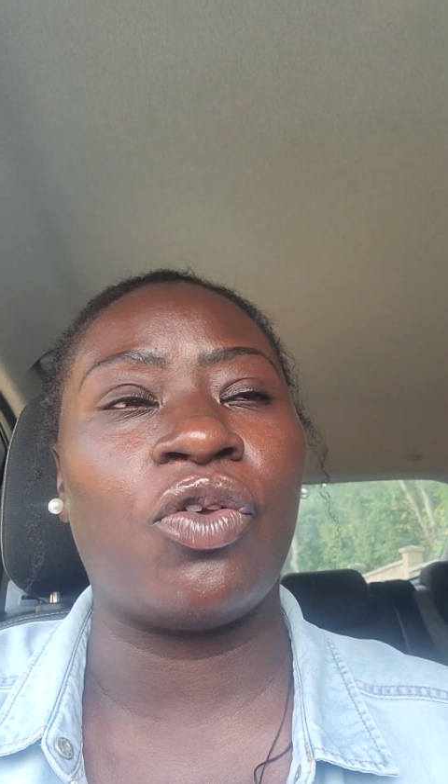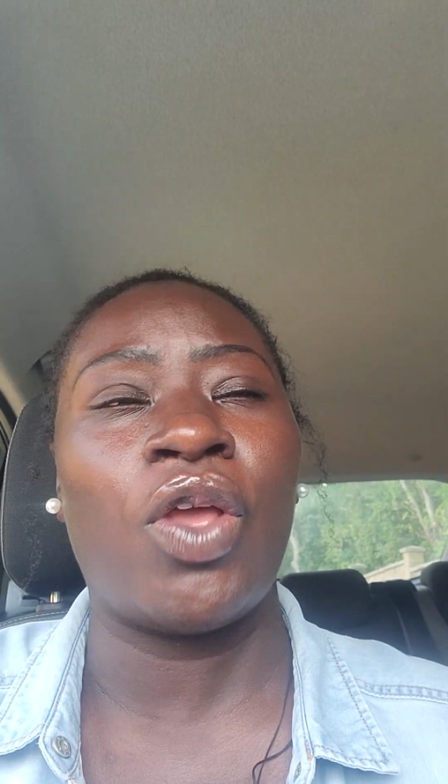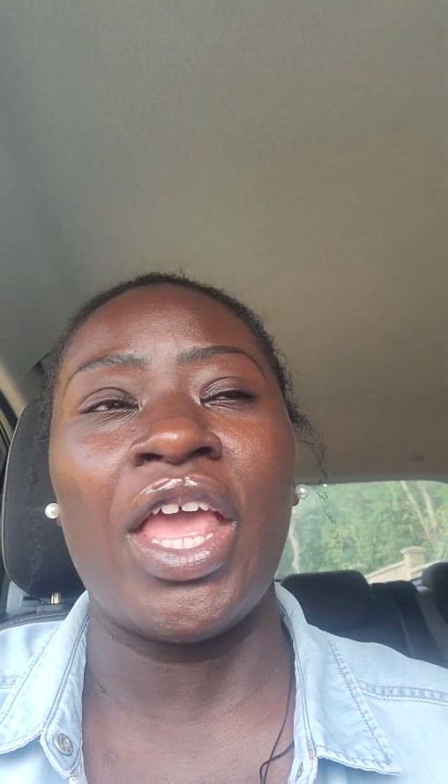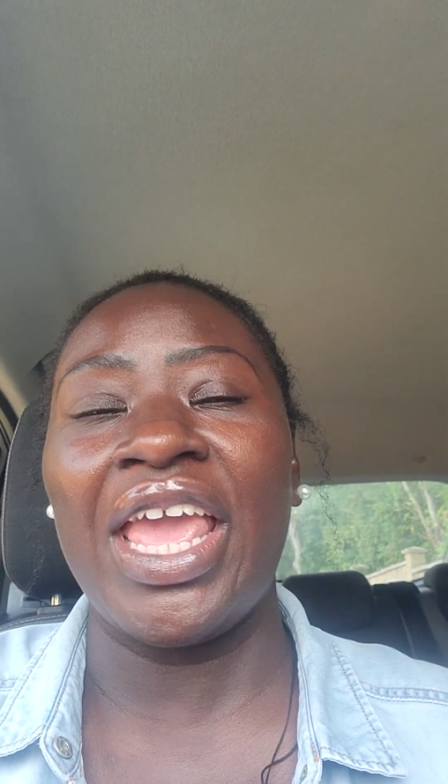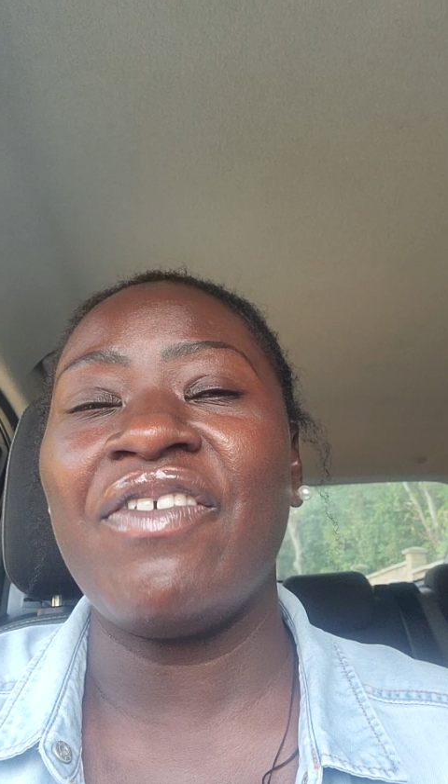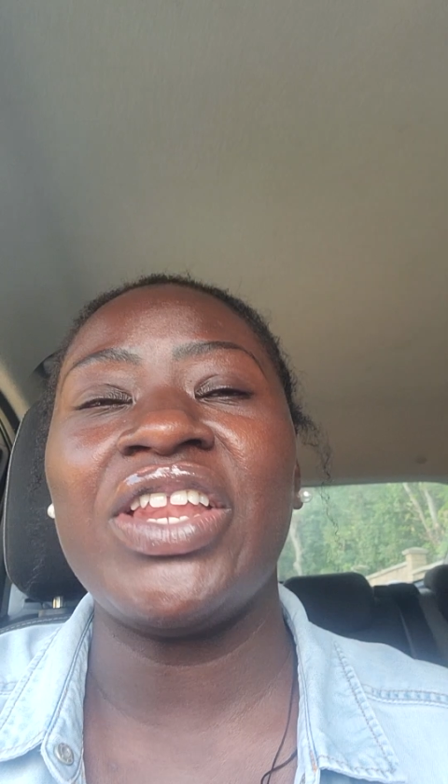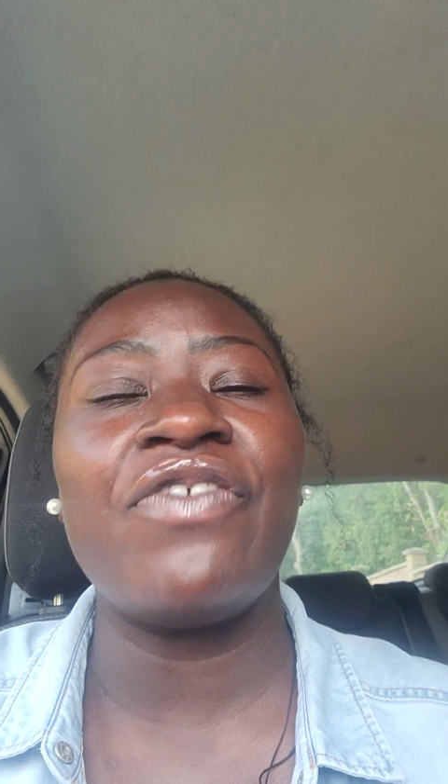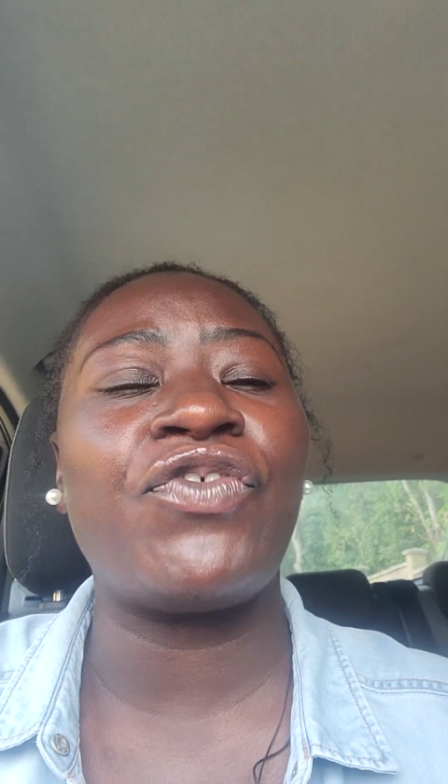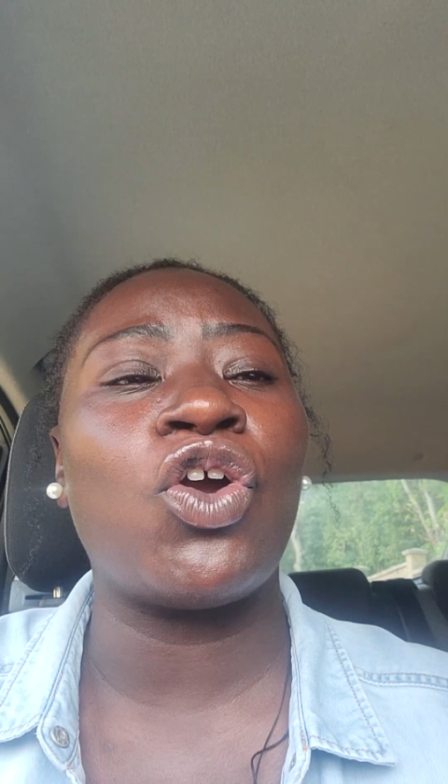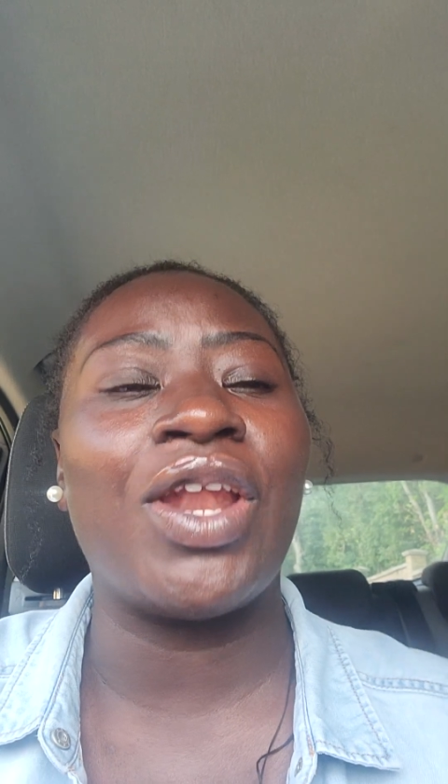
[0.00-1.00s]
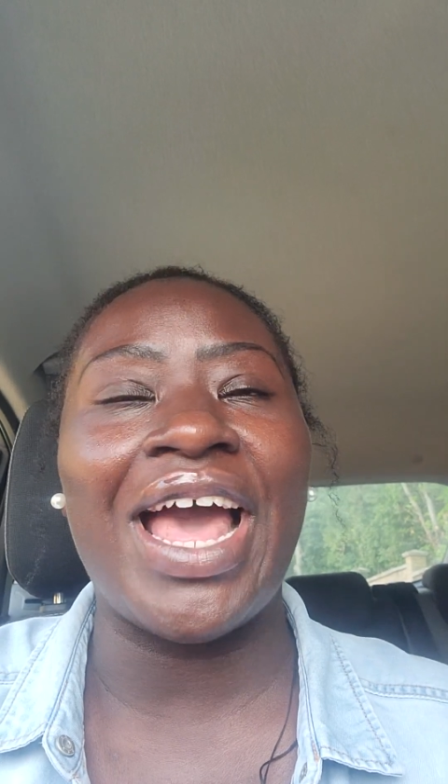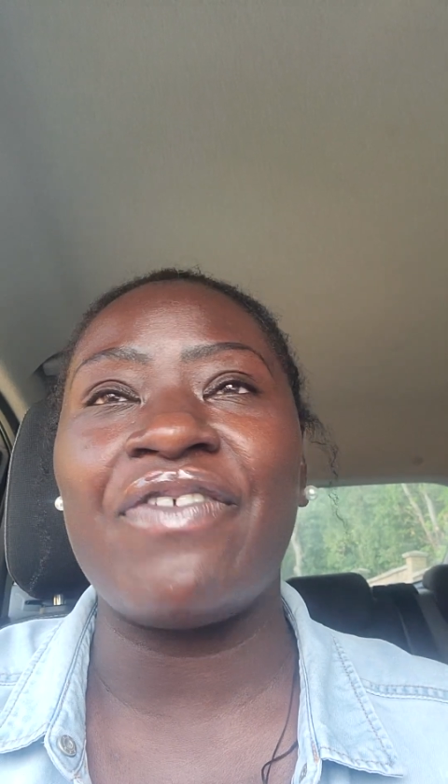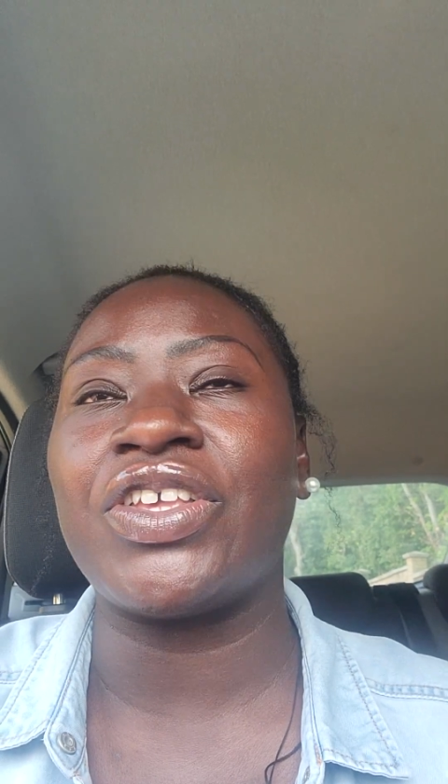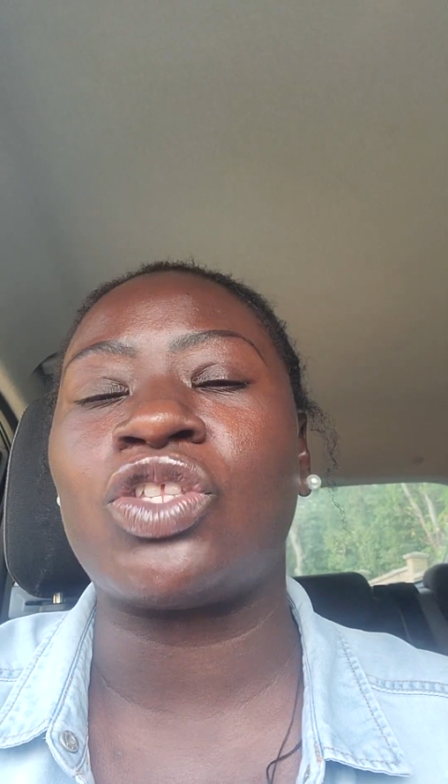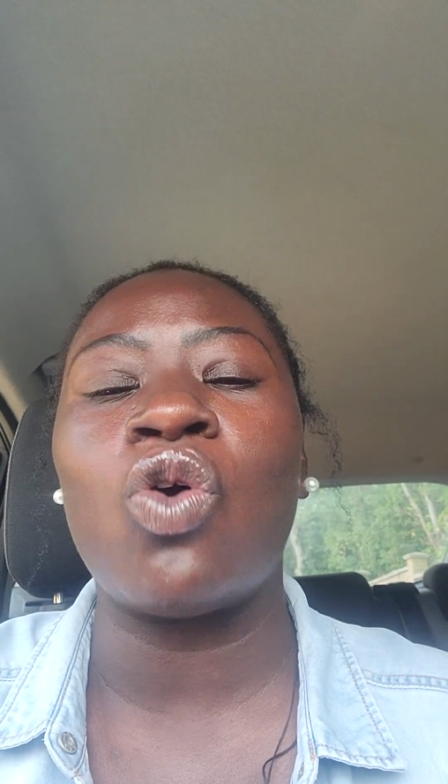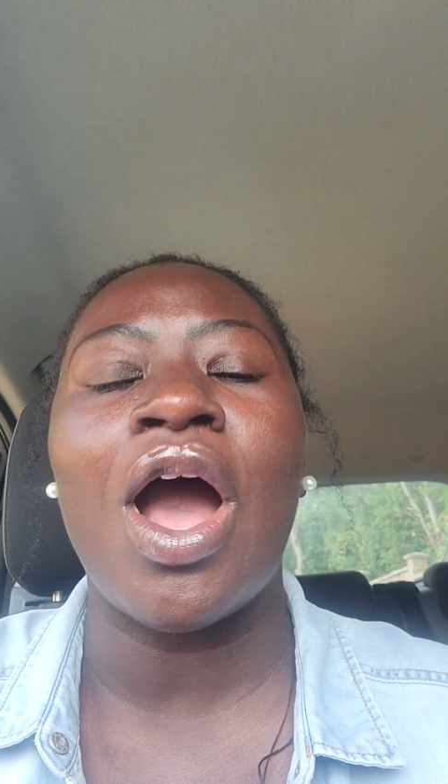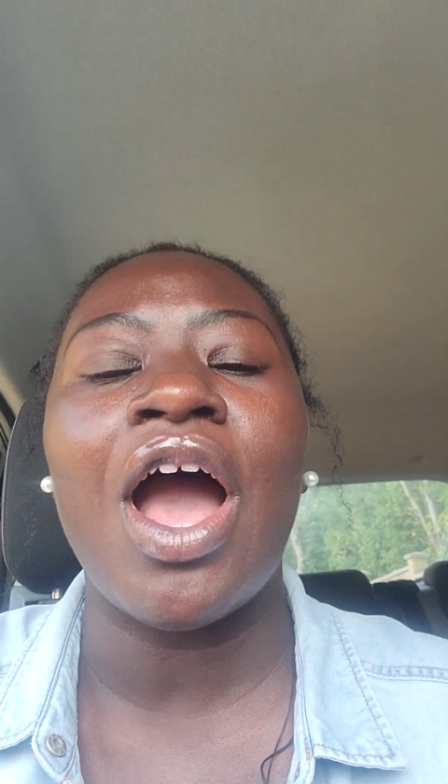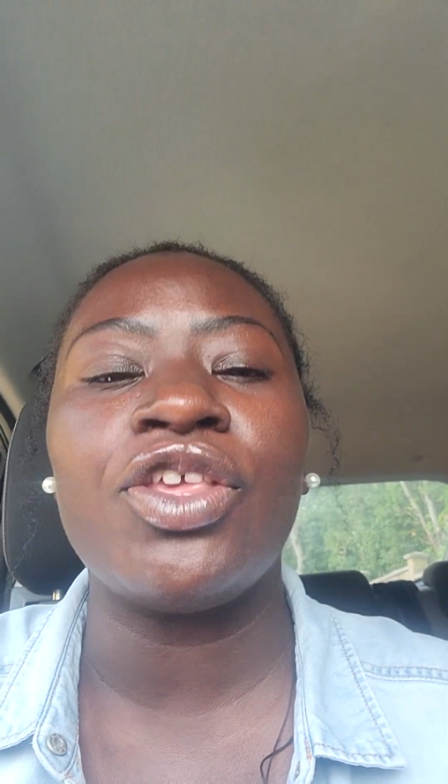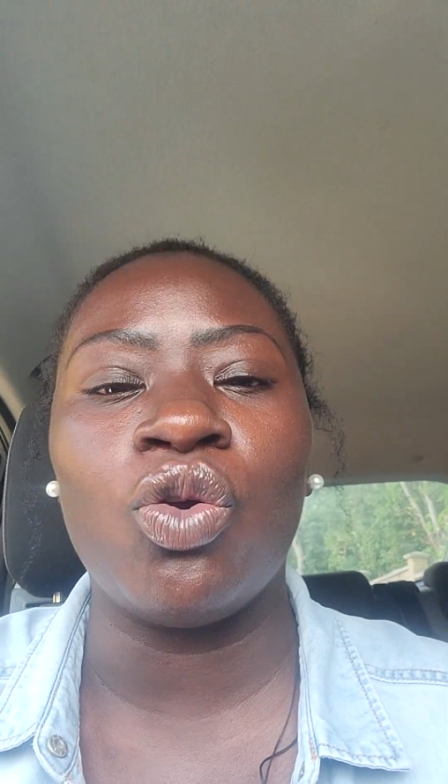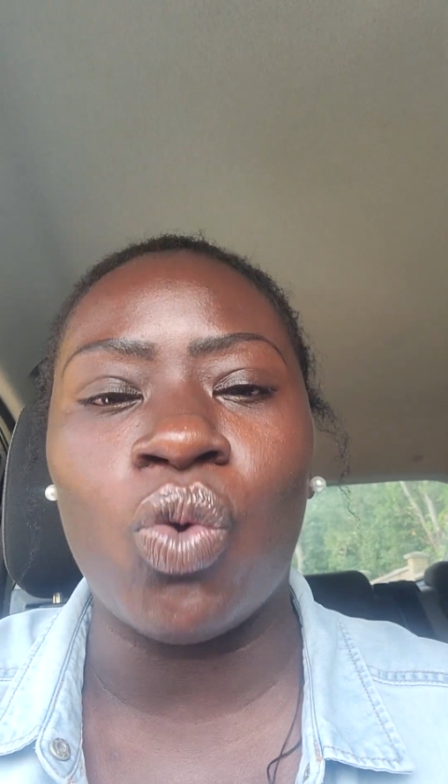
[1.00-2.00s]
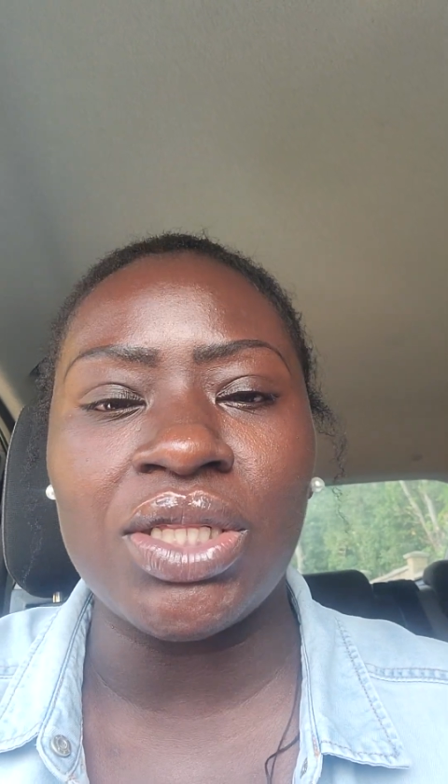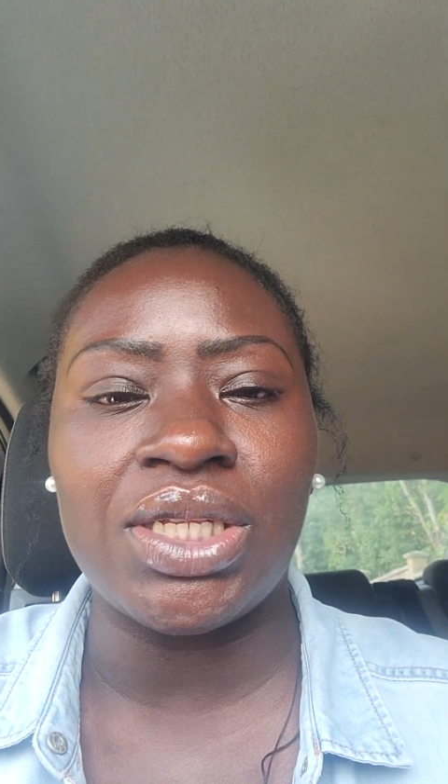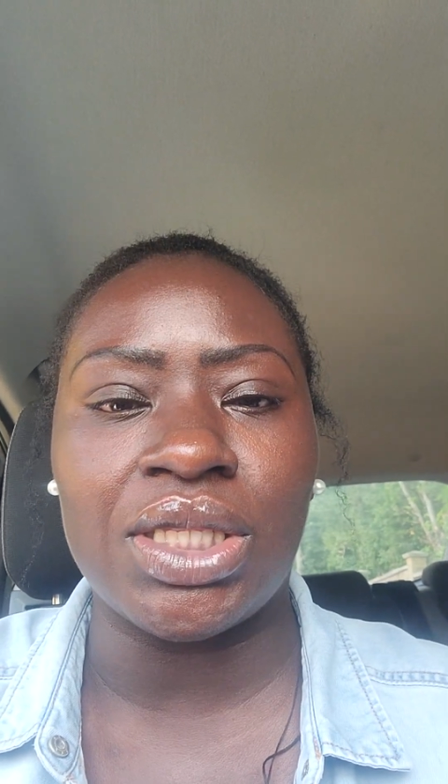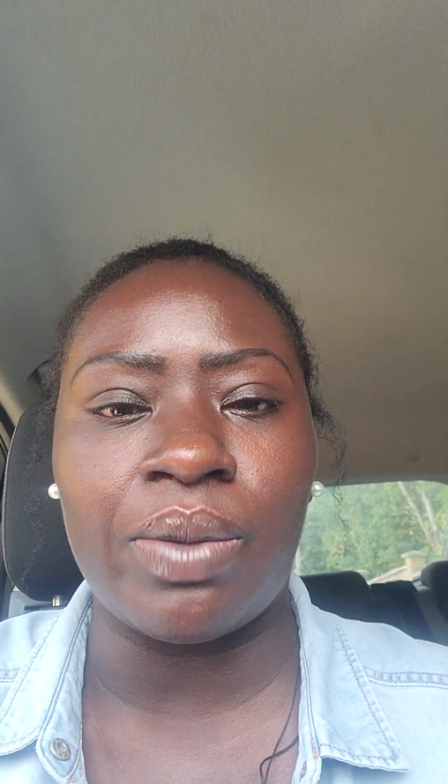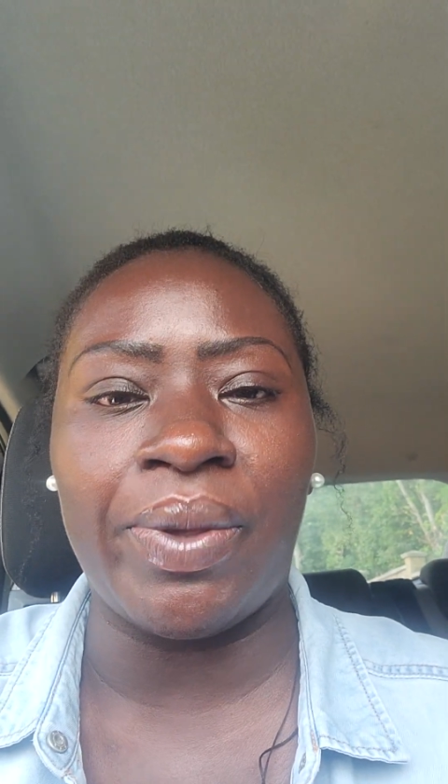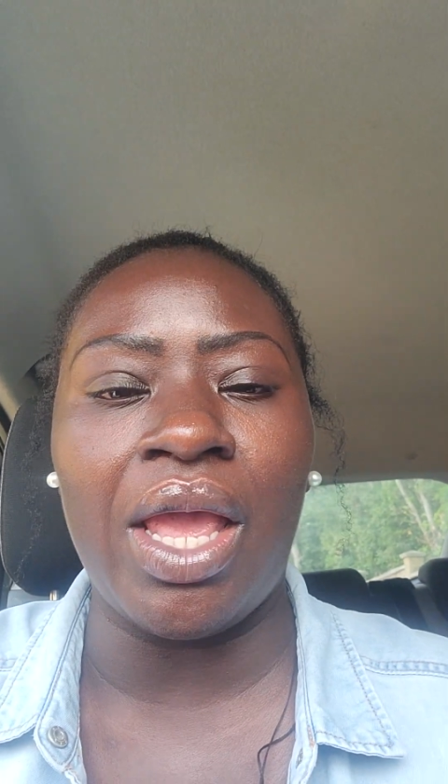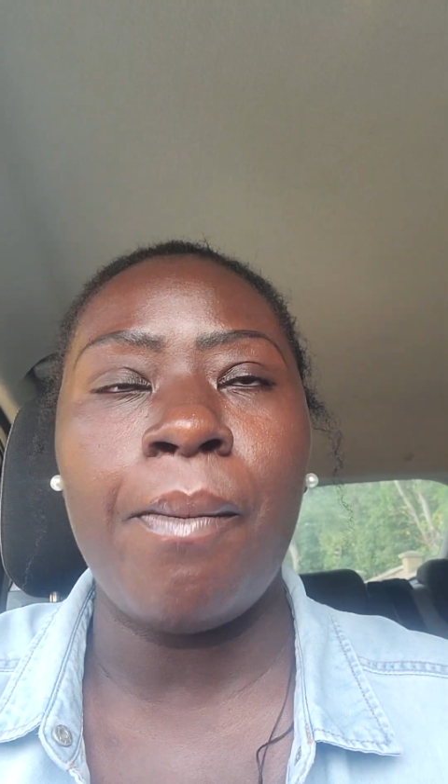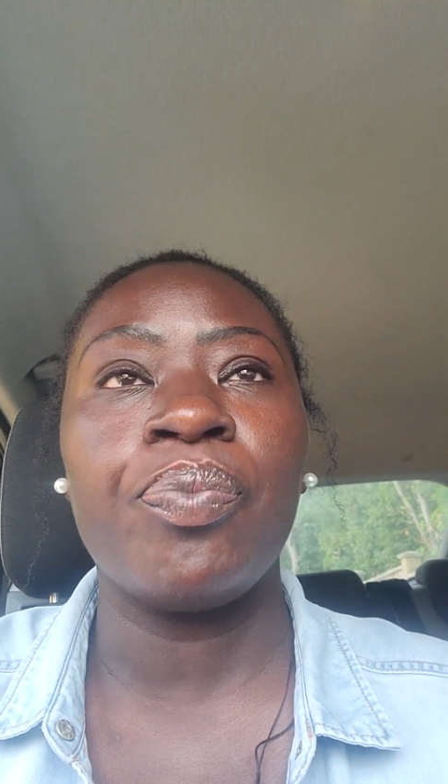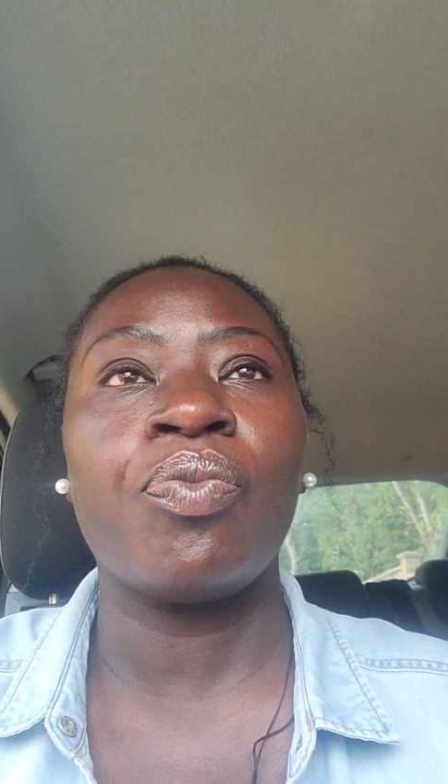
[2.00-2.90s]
even if your life is not how you want it to be,